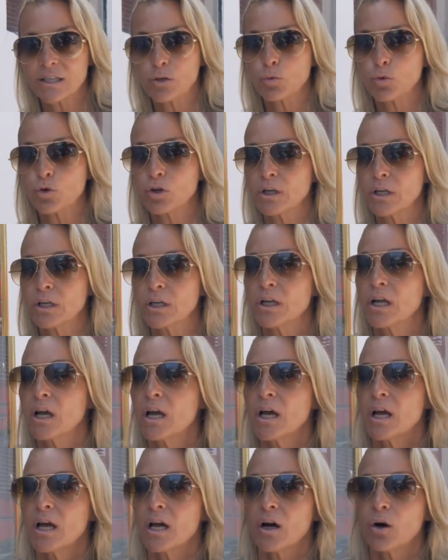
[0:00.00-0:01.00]
and we're in,
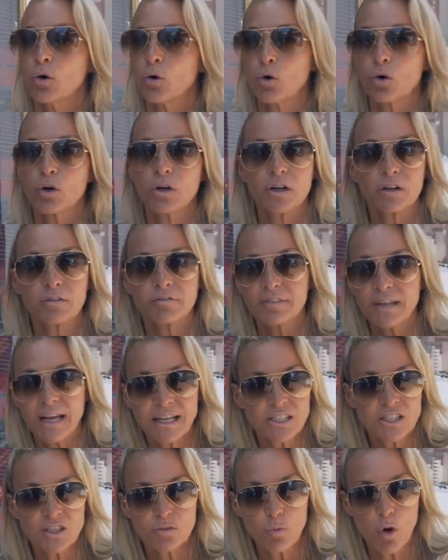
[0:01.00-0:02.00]
or in a
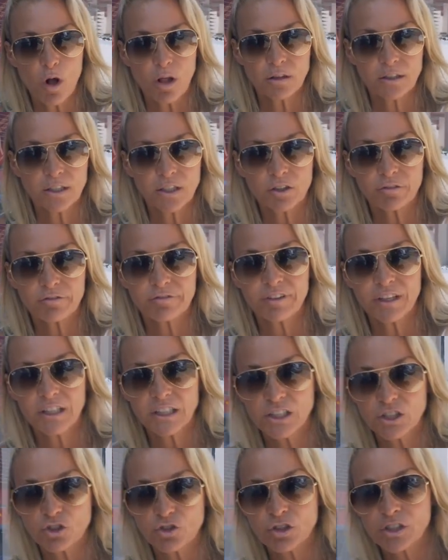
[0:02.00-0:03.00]
nice small little
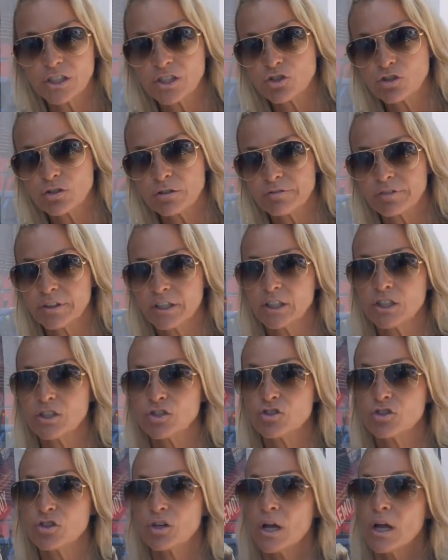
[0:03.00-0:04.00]
village, traditional village,
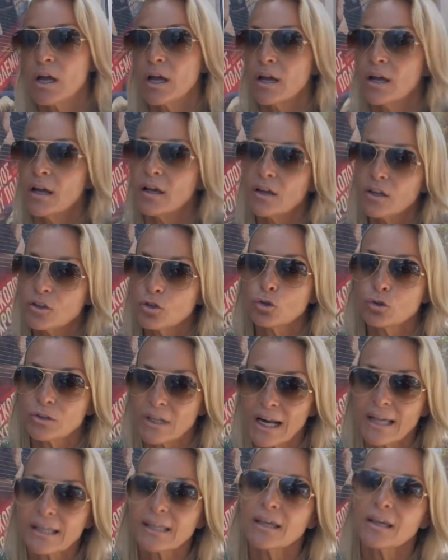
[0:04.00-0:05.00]

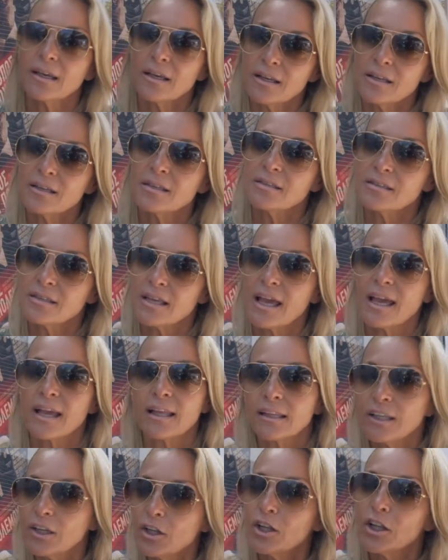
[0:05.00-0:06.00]
Loutraki is a
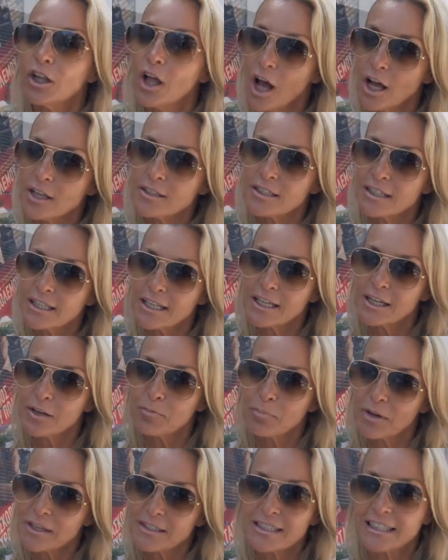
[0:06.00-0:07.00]
little hustling
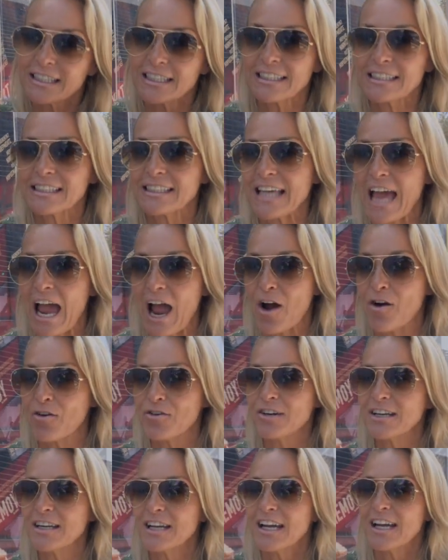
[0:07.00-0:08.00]
and bustling
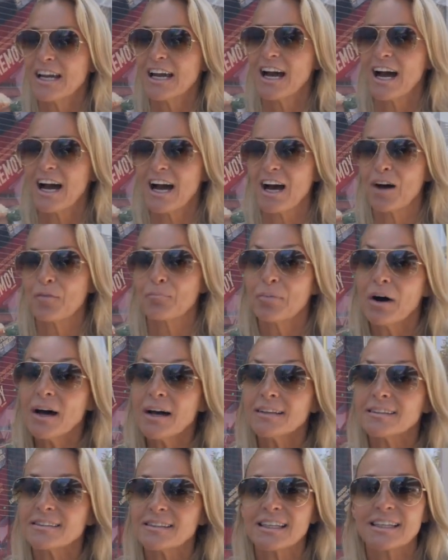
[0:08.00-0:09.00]
town, uh,
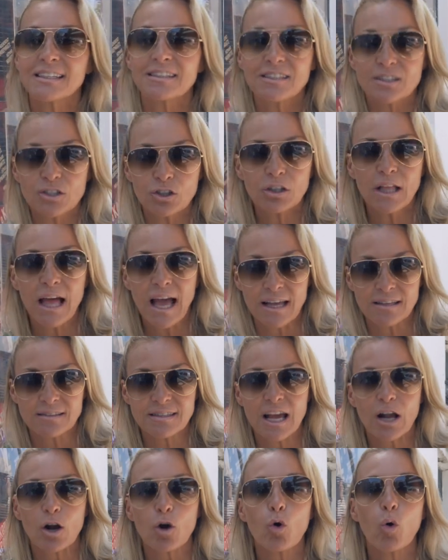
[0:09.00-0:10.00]
but it still has
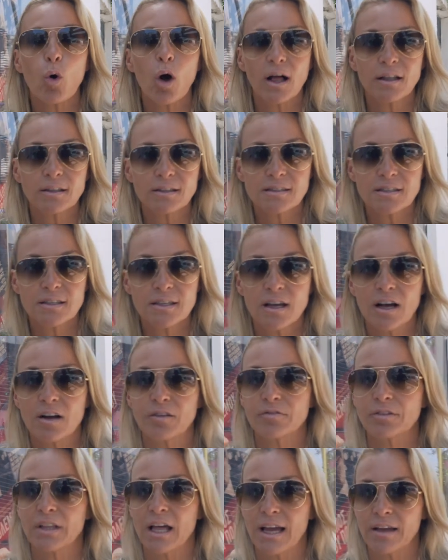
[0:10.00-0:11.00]
that quality
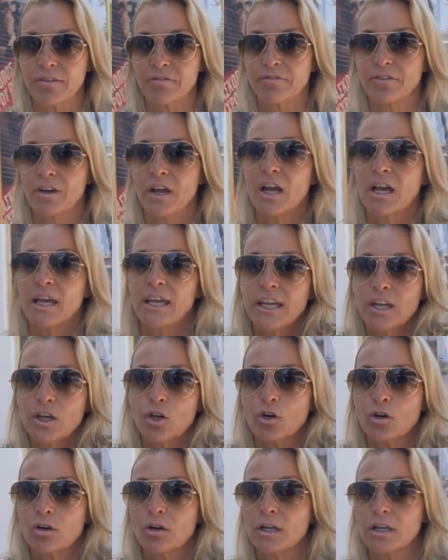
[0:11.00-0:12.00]
of life
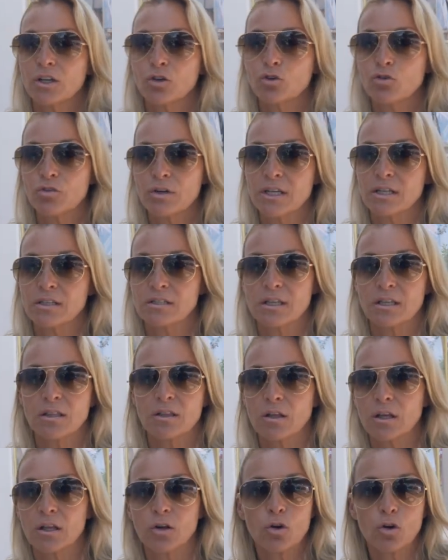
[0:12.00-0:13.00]
here in Greece and,
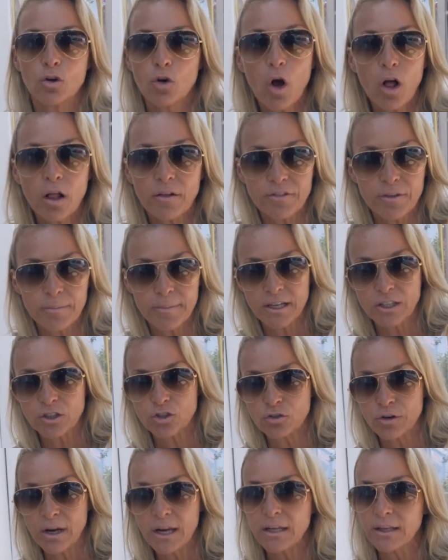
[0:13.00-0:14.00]
and in all of the
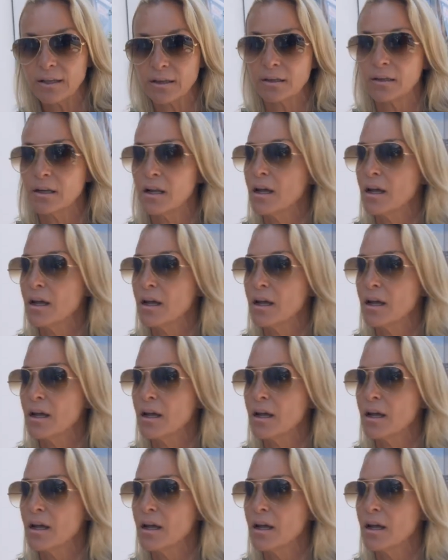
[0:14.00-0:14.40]
Mediterranean.